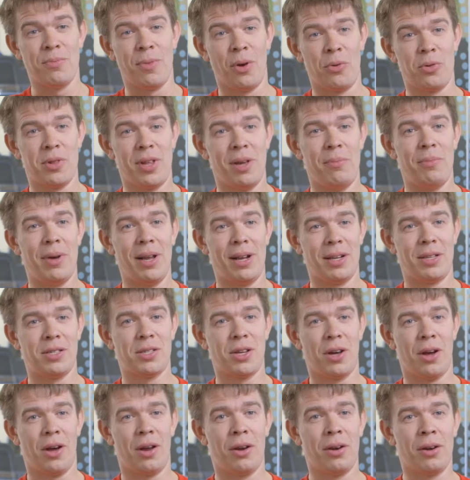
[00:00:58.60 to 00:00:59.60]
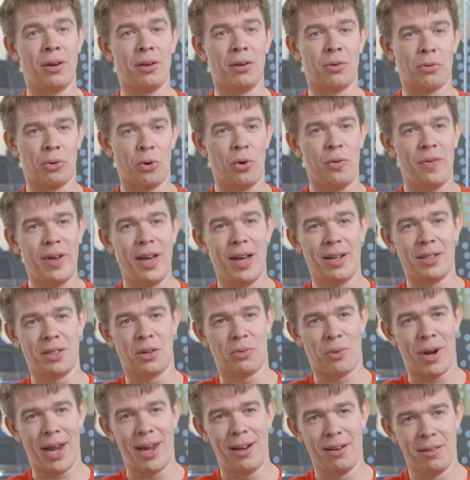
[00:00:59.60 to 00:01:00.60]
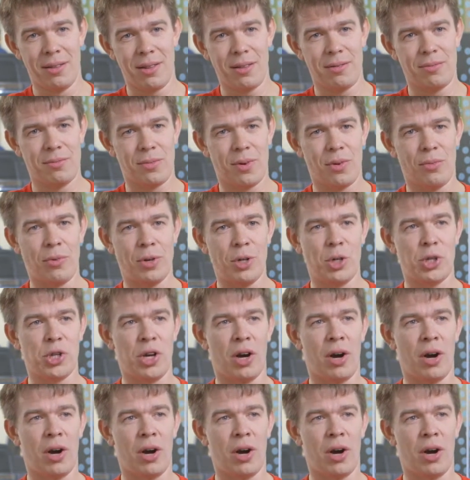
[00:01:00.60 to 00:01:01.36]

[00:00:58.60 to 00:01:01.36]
mostly built on Groovy and Grails, which